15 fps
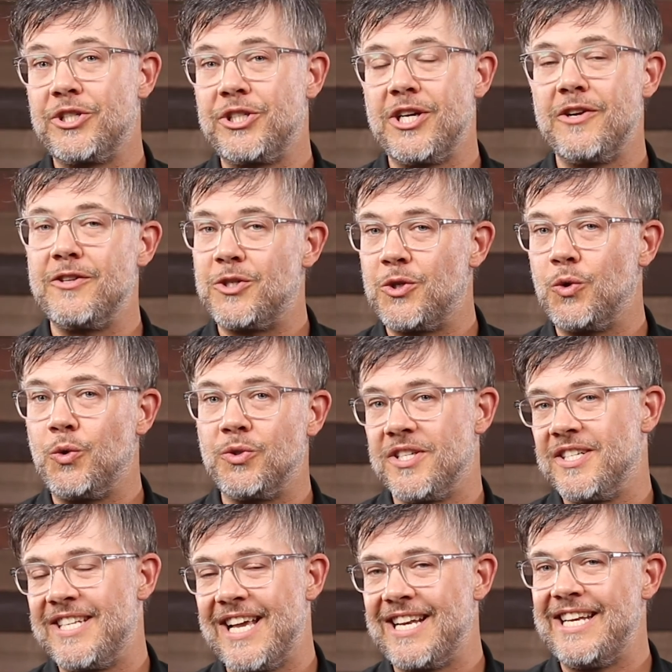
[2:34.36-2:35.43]
to share the tools
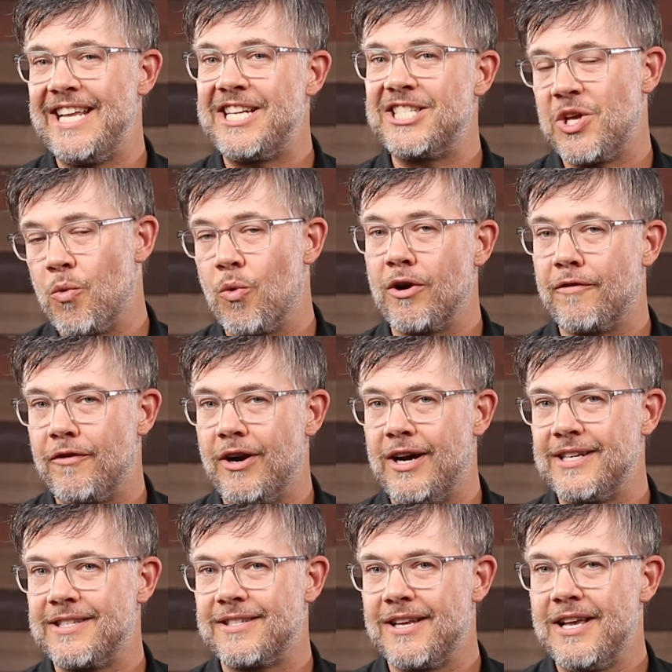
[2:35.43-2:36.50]
and techniques that work for
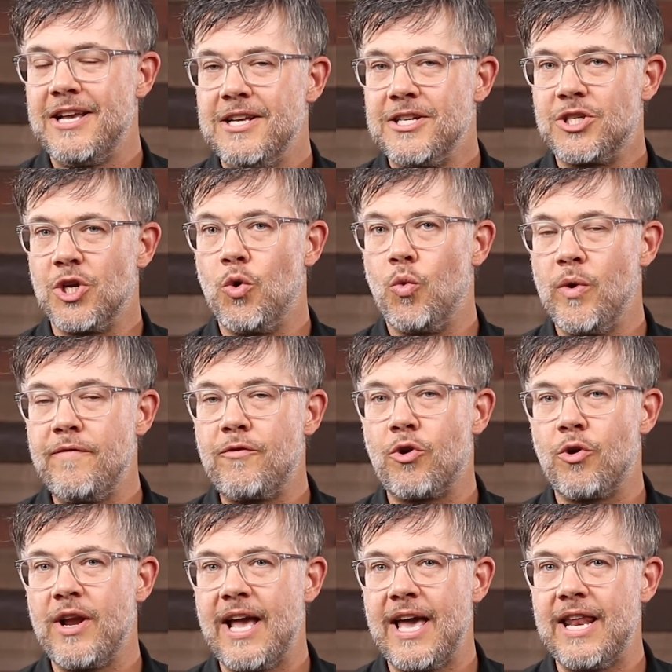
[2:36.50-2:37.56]
us, so we've
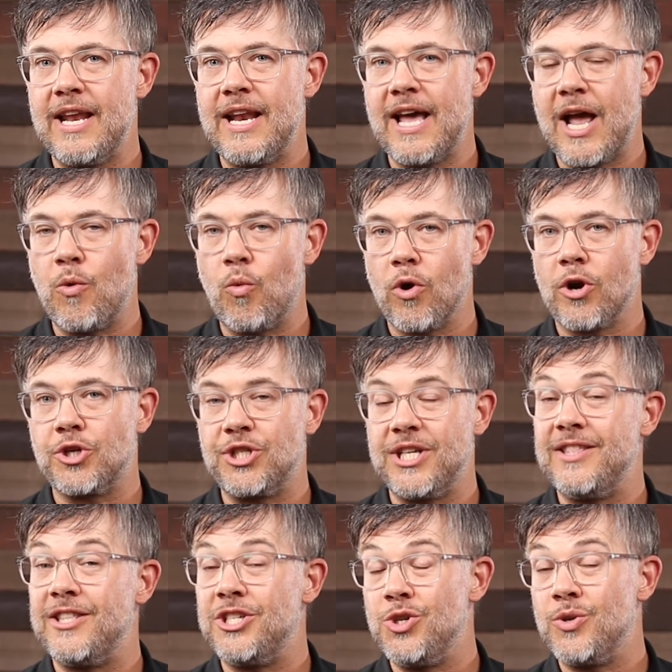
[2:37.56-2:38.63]
created a
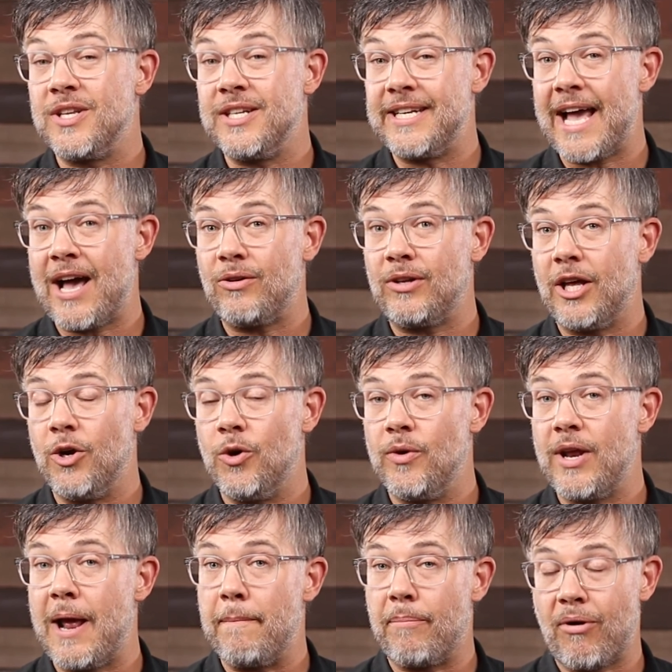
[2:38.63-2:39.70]
worksheet that you can
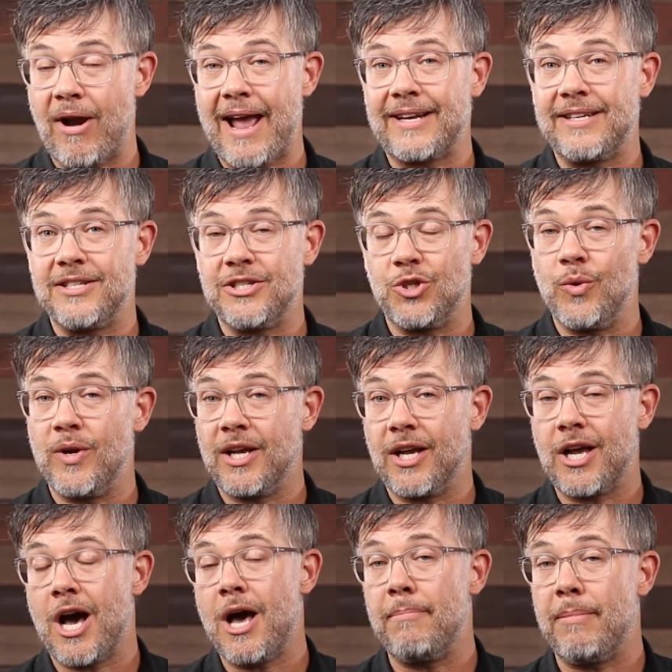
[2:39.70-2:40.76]
download and practice doing a
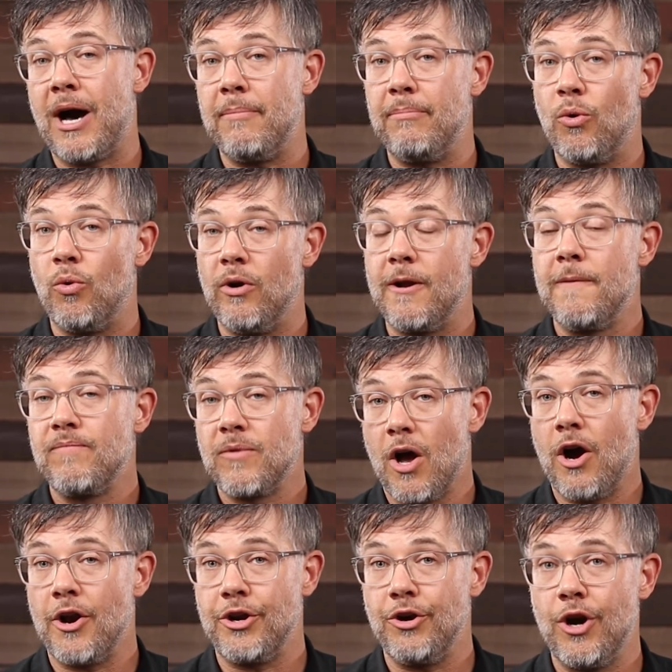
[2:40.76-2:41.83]
Kanban board
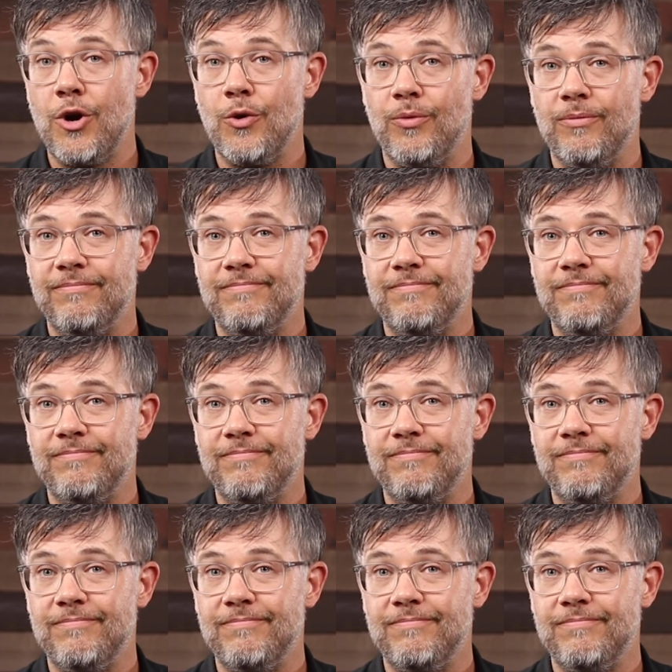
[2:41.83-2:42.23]
on your own.